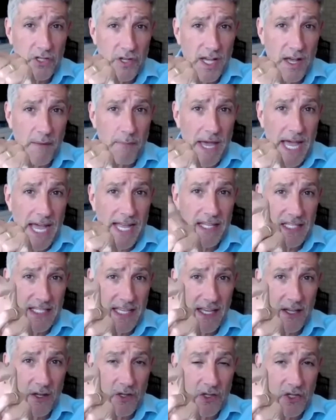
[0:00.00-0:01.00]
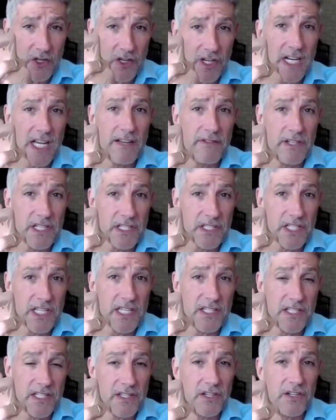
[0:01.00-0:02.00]
You got bad cells, you're gonna have a
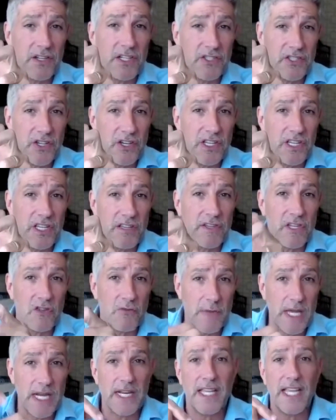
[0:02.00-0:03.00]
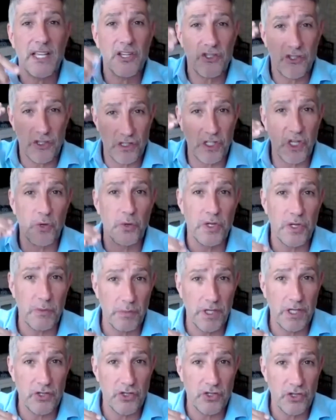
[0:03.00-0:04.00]
disease and they're gonna start giving you medication to lower your
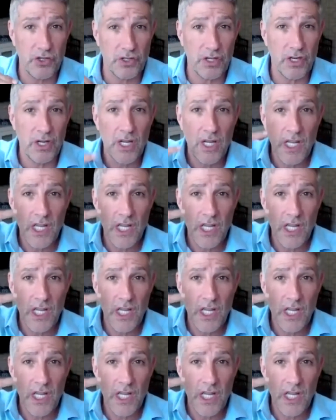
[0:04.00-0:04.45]
blood sugar.